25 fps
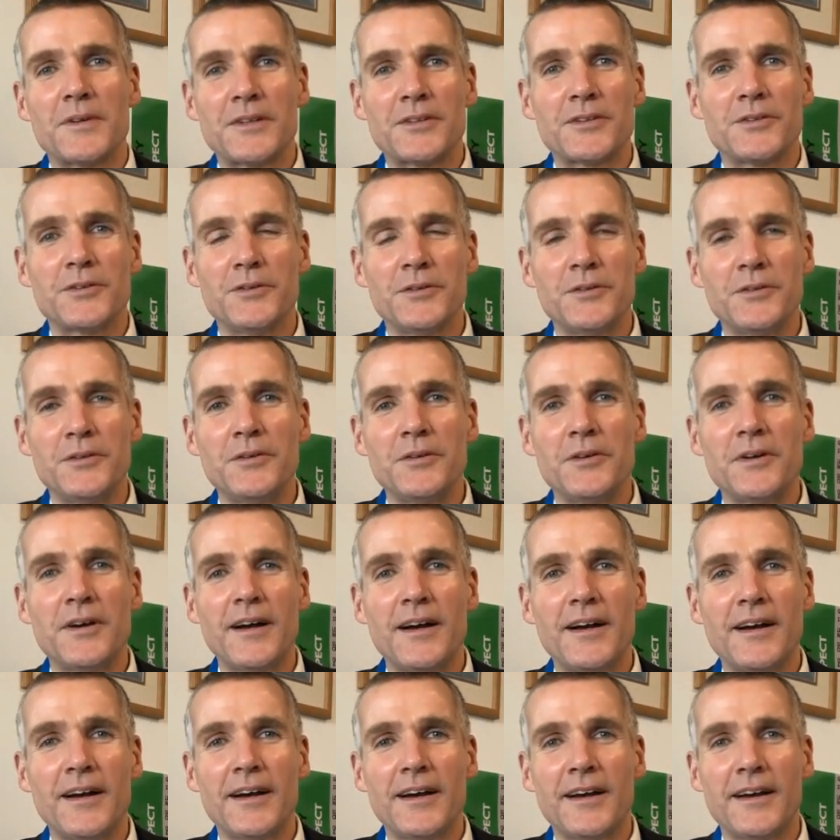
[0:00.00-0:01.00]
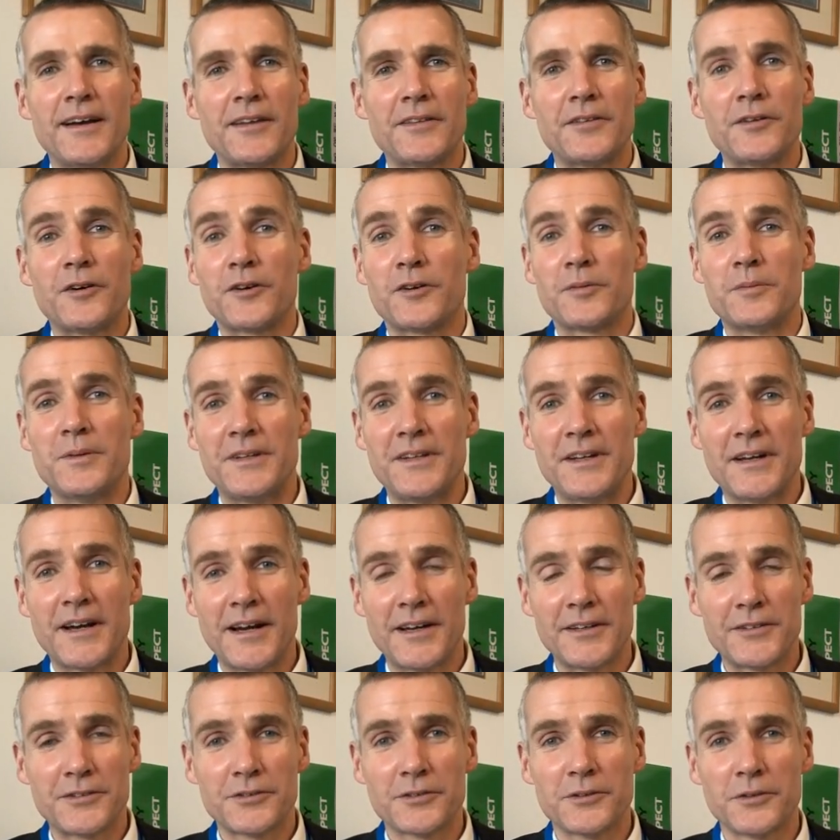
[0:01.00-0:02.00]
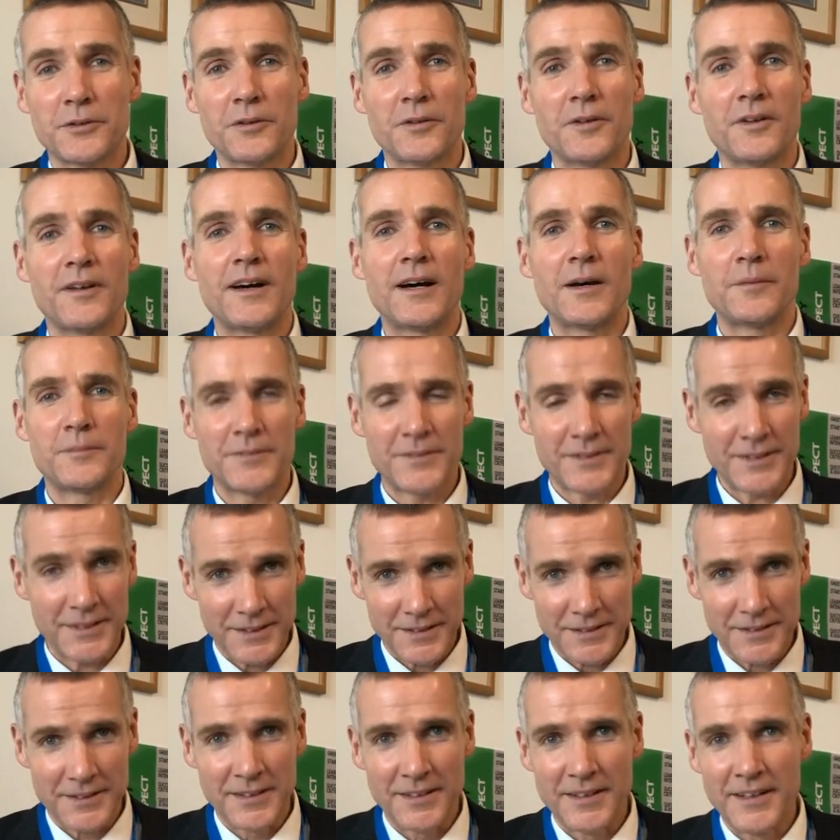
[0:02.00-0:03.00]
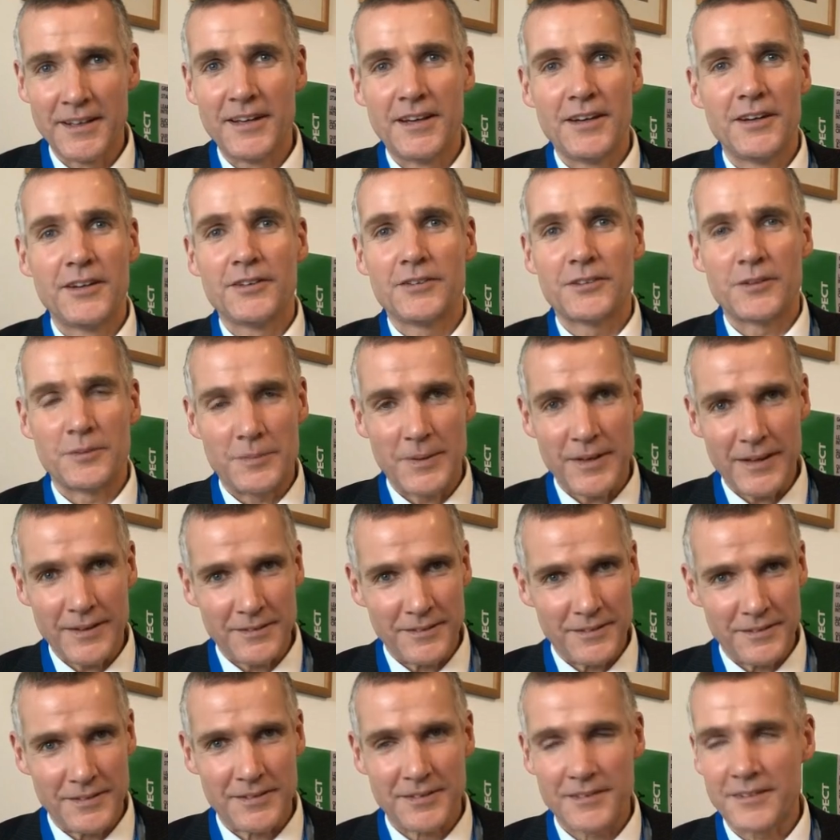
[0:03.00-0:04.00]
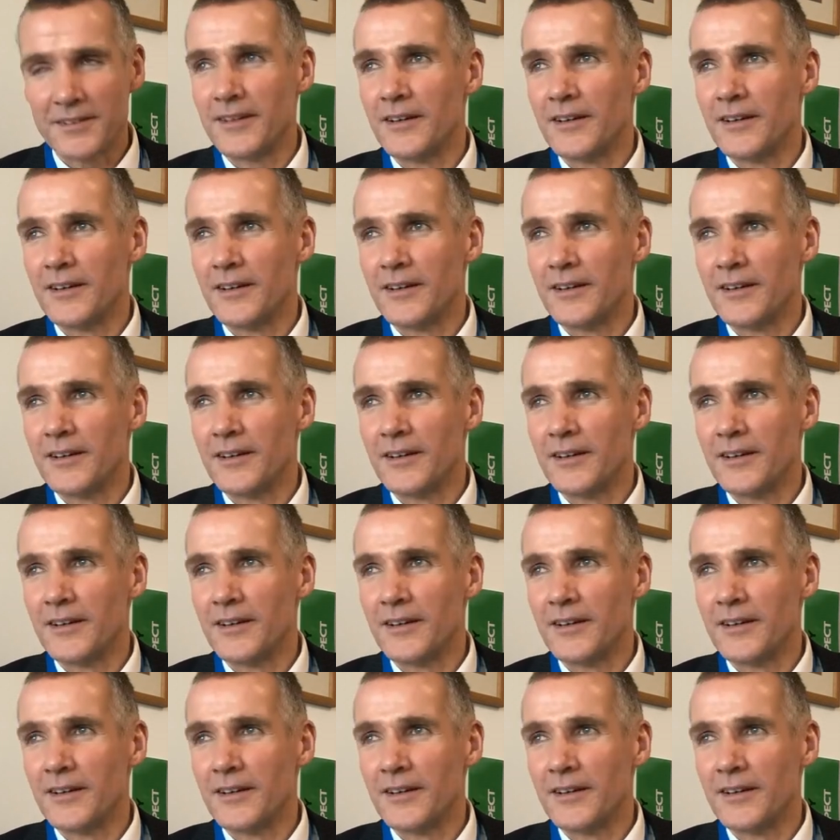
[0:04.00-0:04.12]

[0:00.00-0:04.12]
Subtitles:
to the Auchmuty High School update to parents.